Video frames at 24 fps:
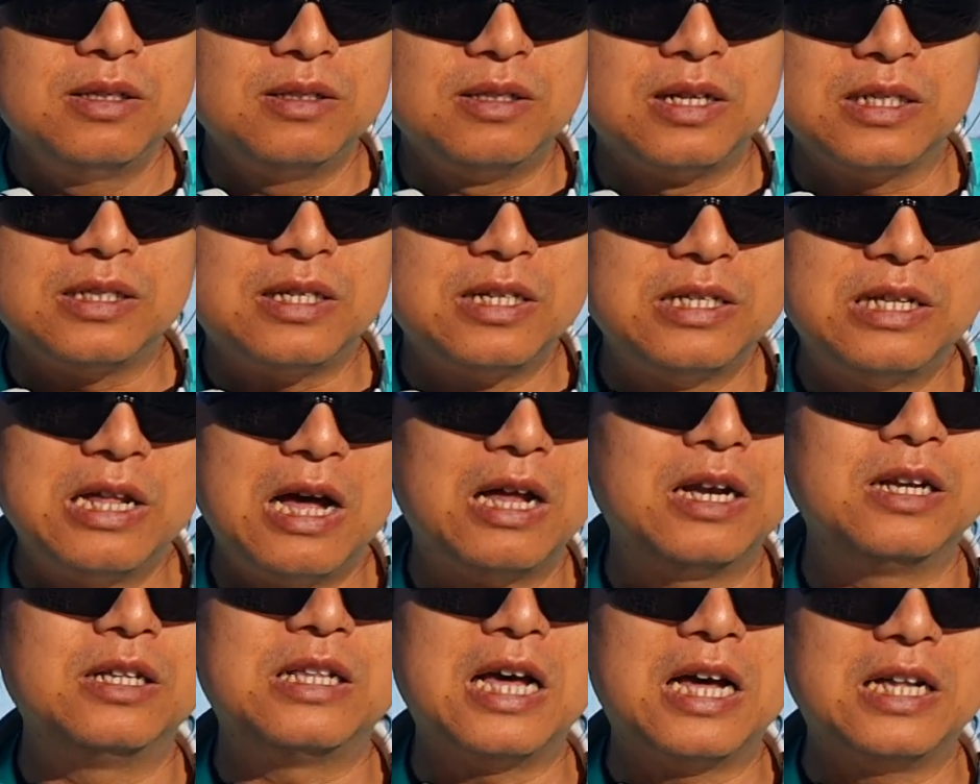This is
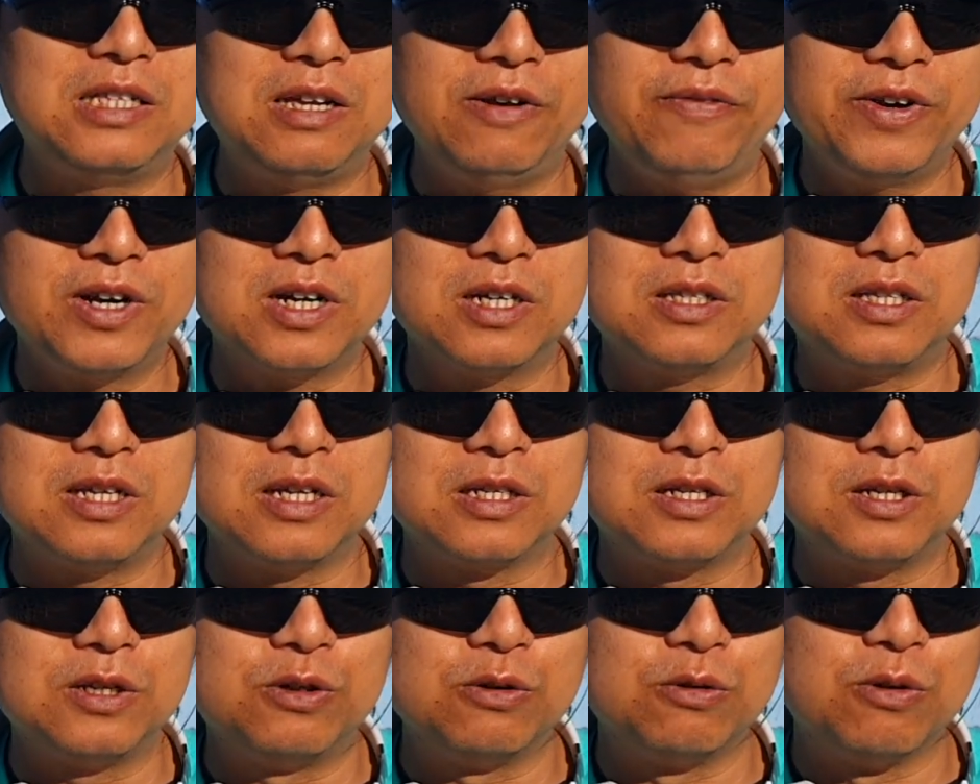not that difficult thing
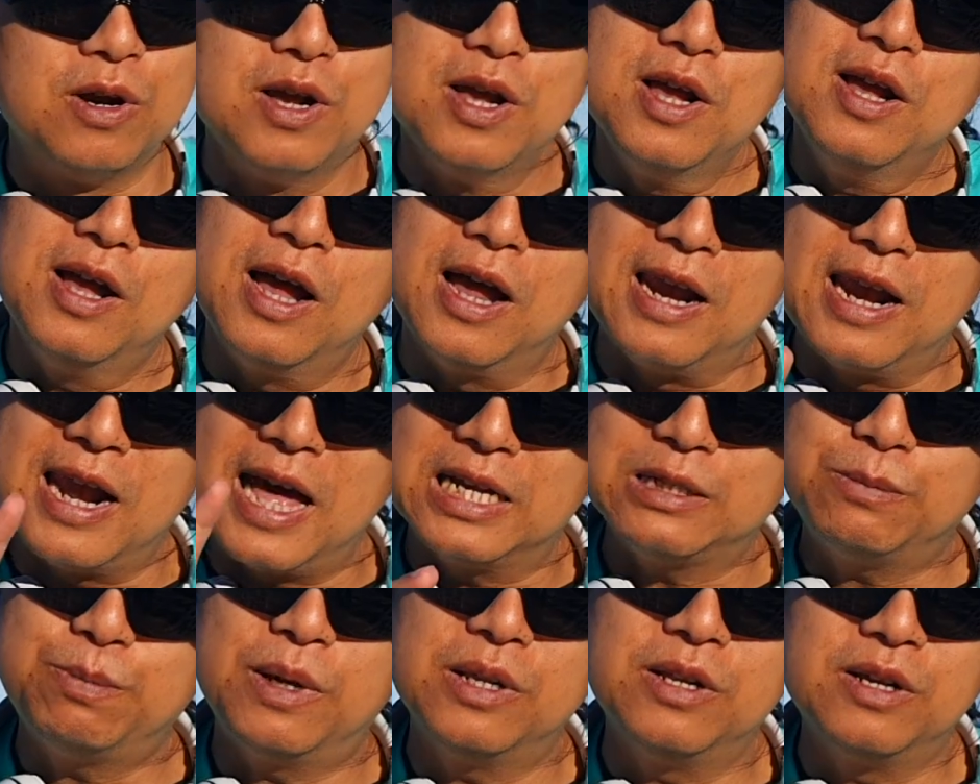to do. And
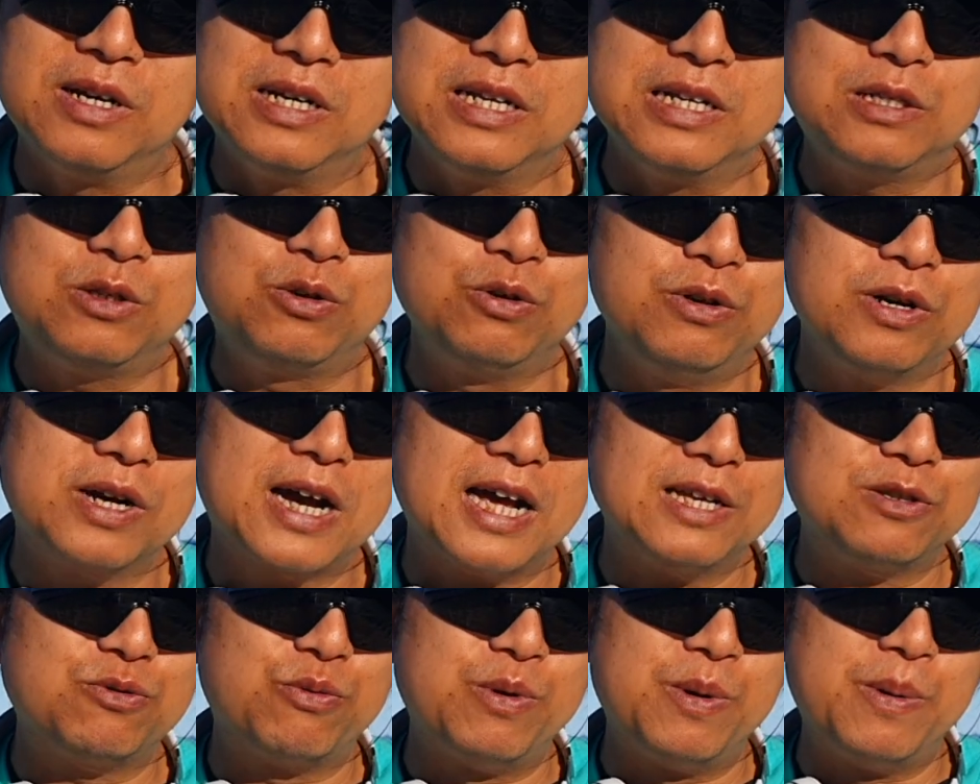last but not least, do you
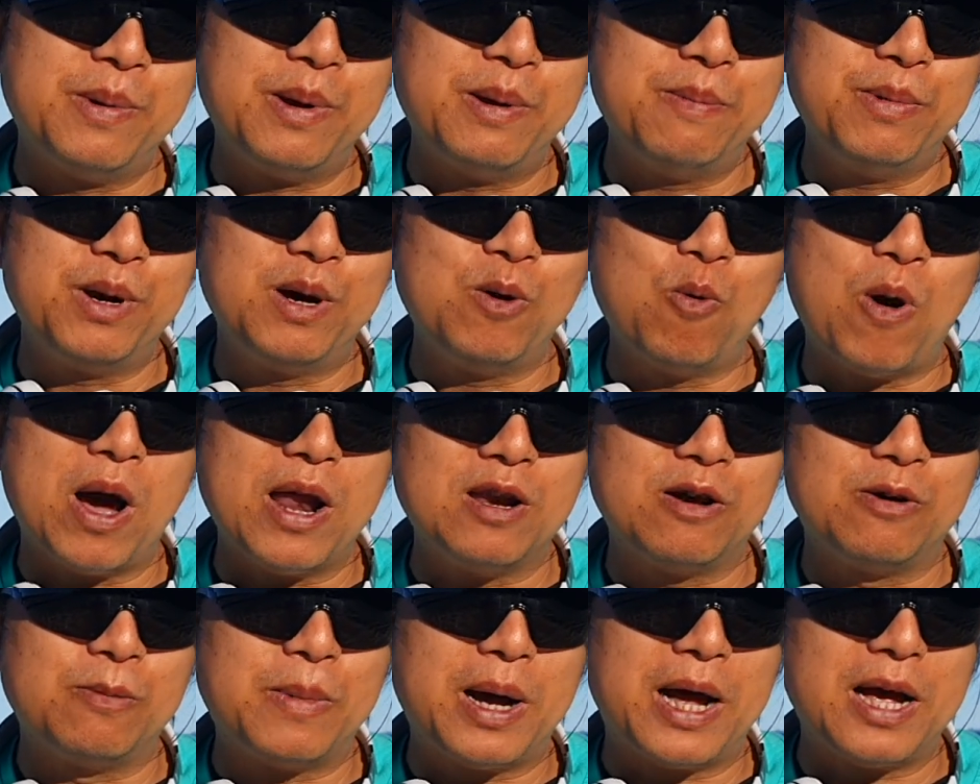guys remember one
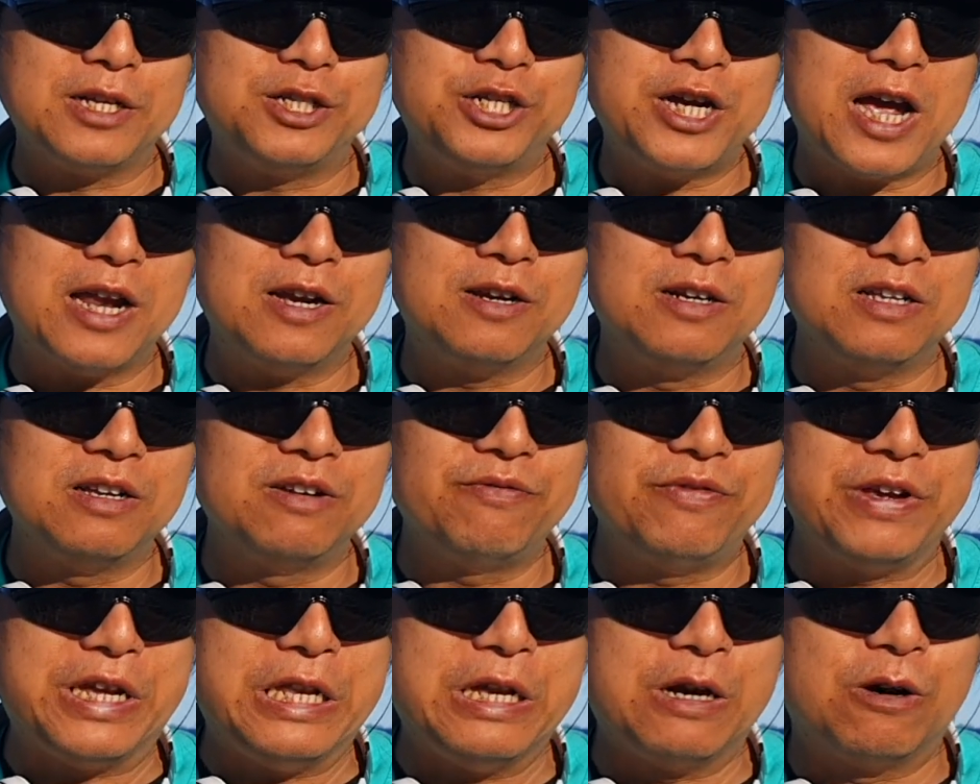of my channeling
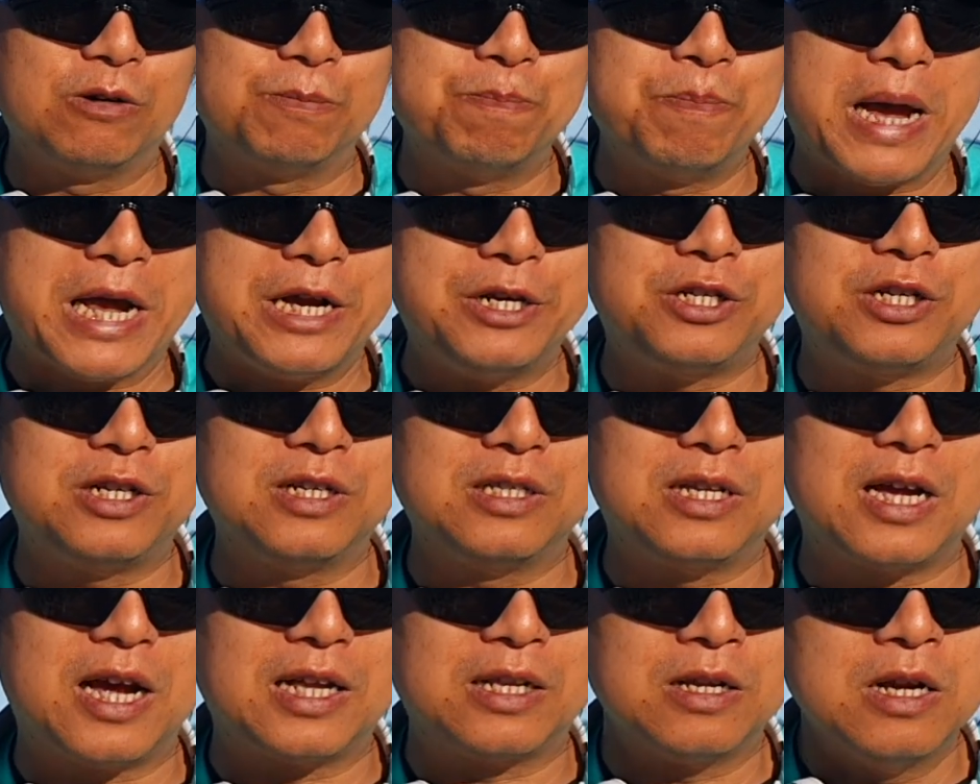videos mentioned
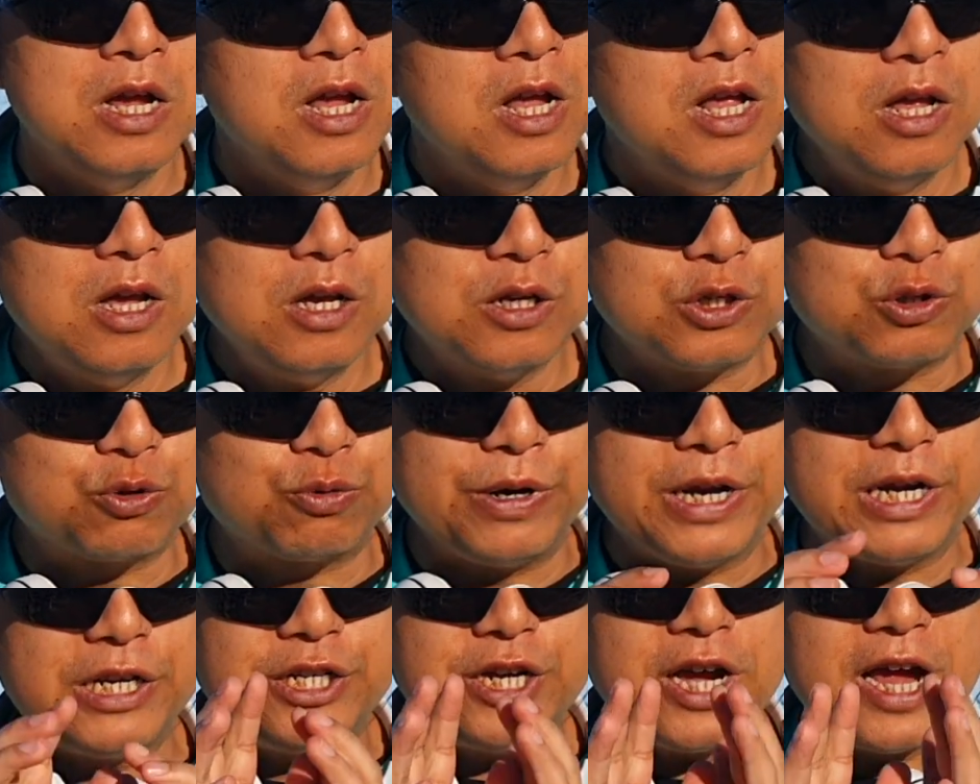that
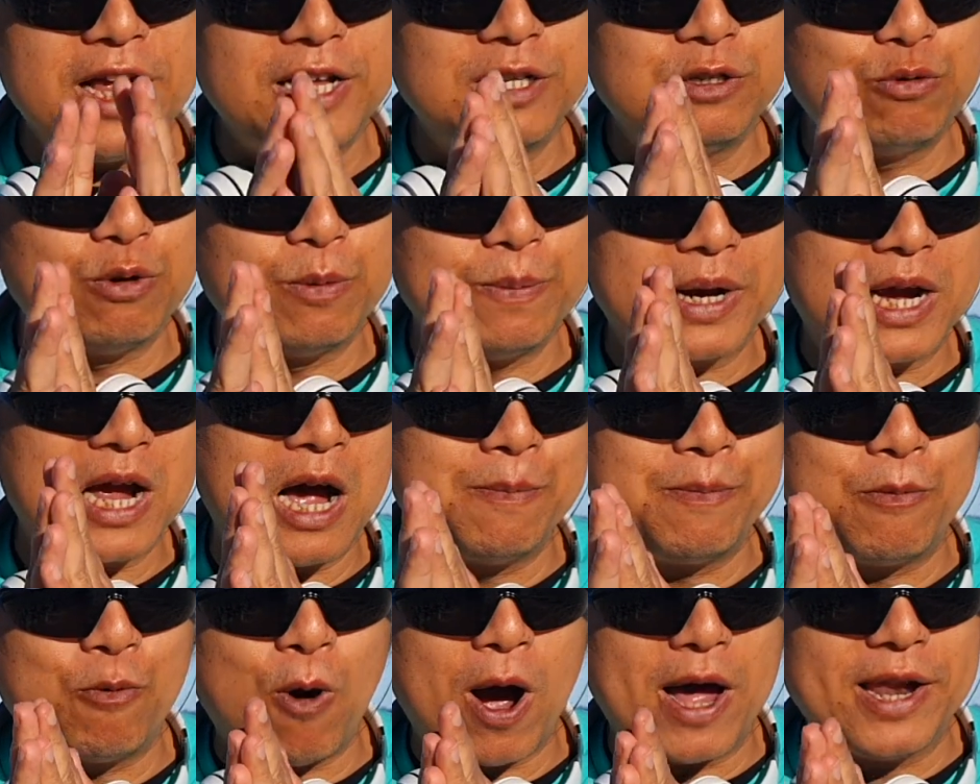3 chains will
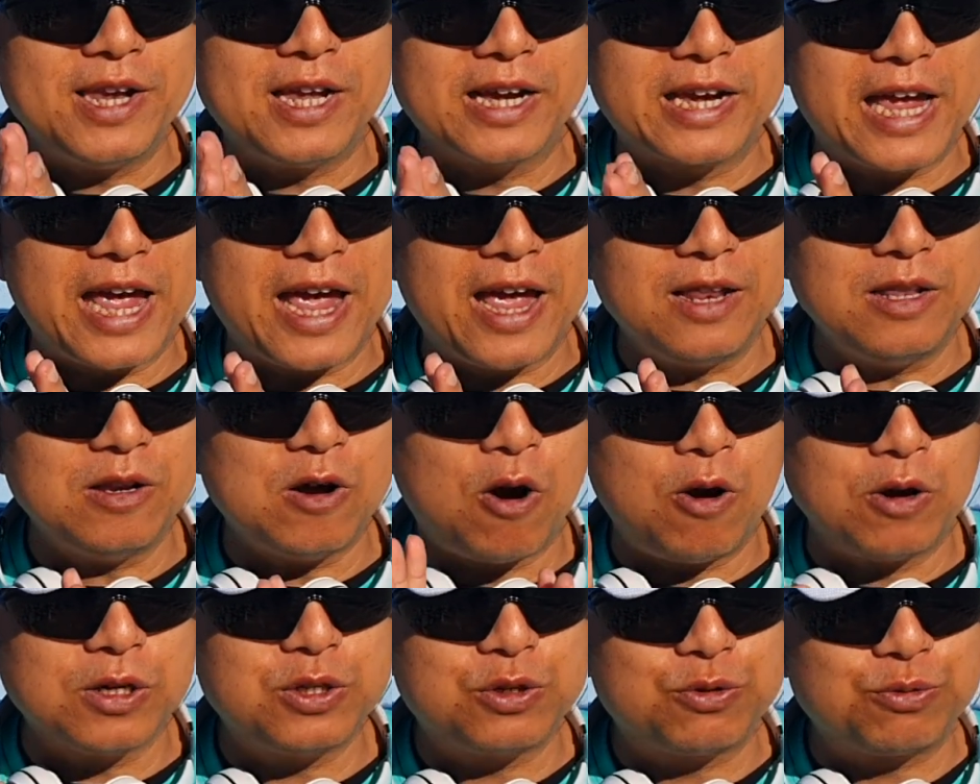become 1 again?
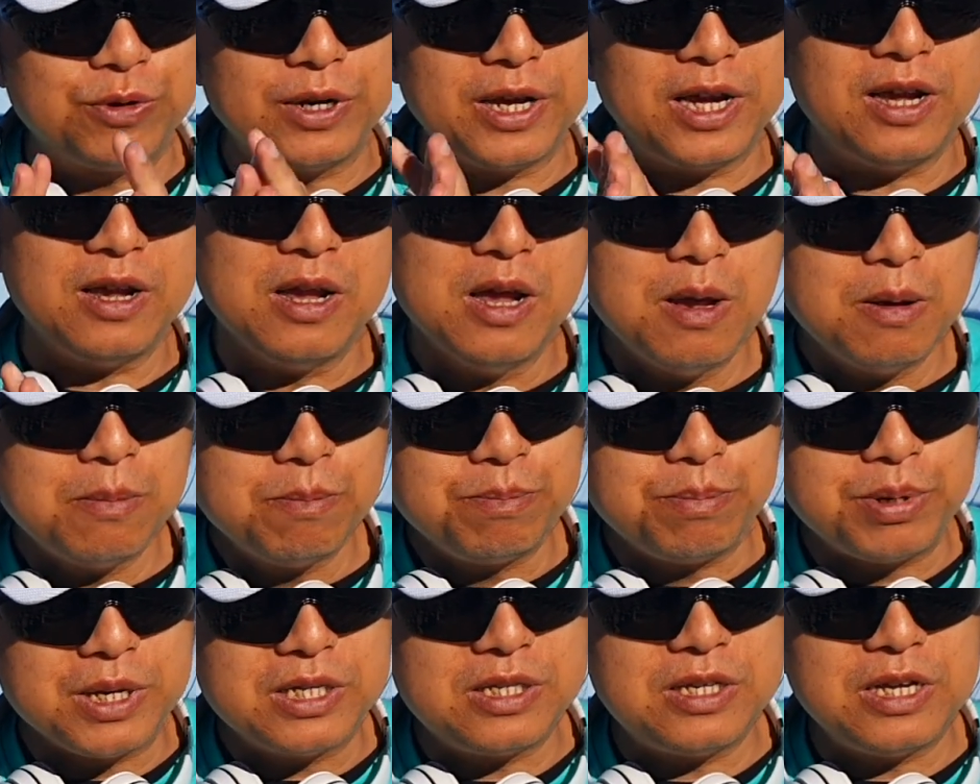All 3,
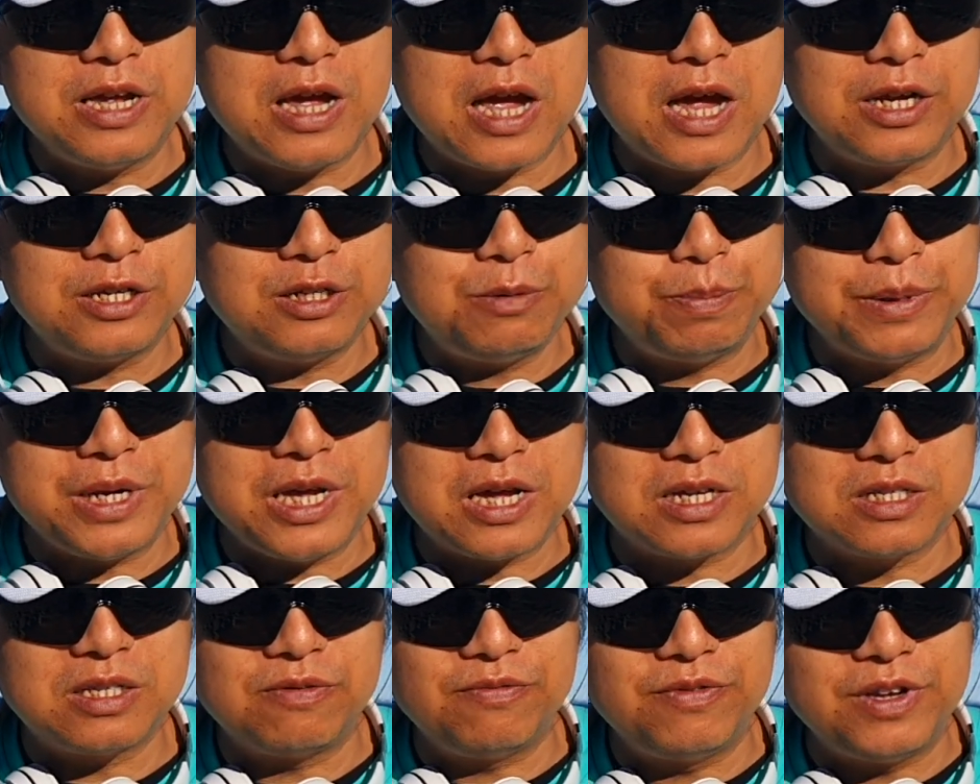BCH,
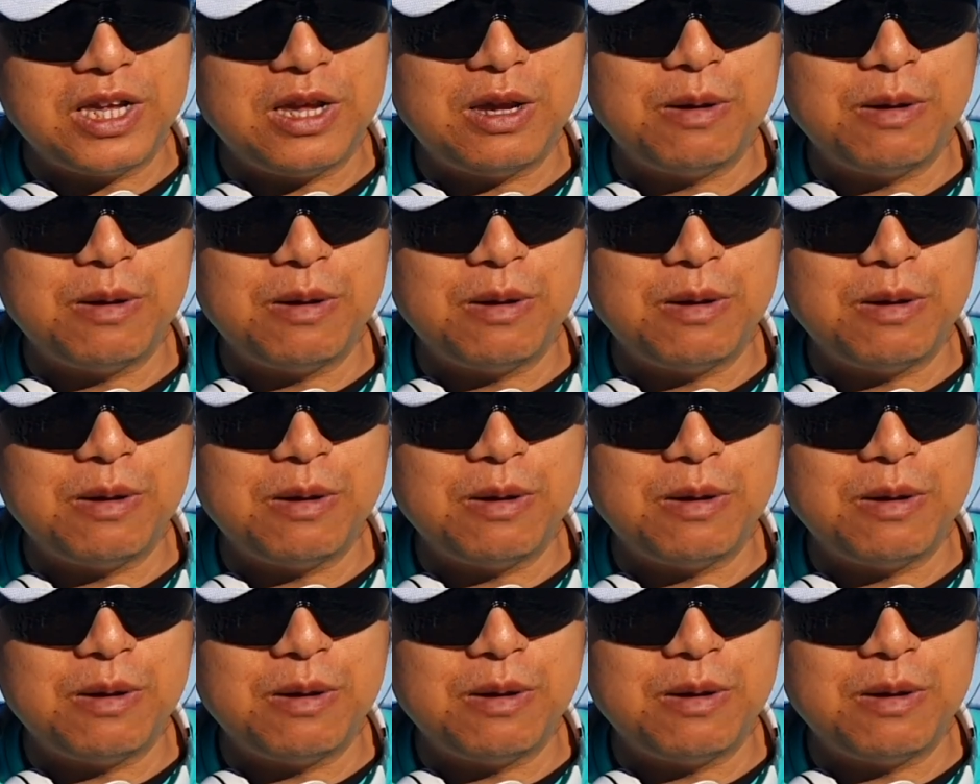BSV,